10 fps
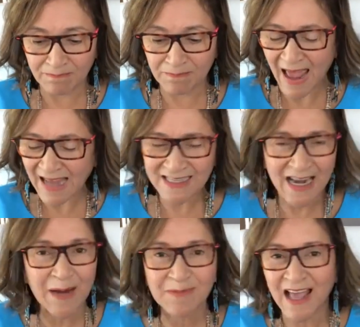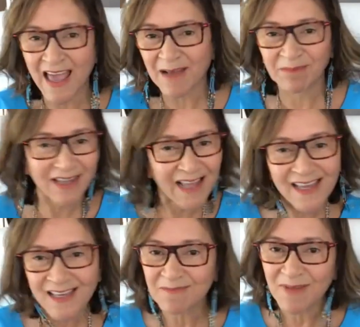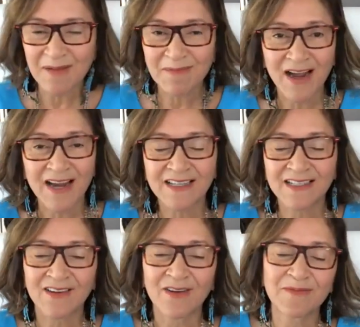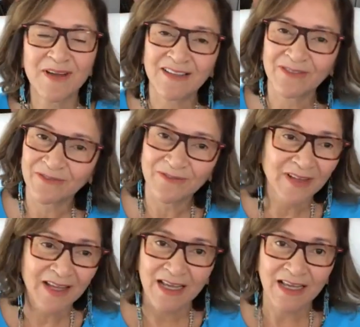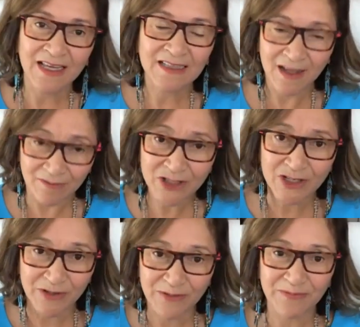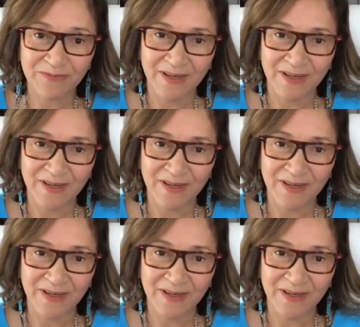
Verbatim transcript: bad tapes I had playing in my mind, oh my, he loves you.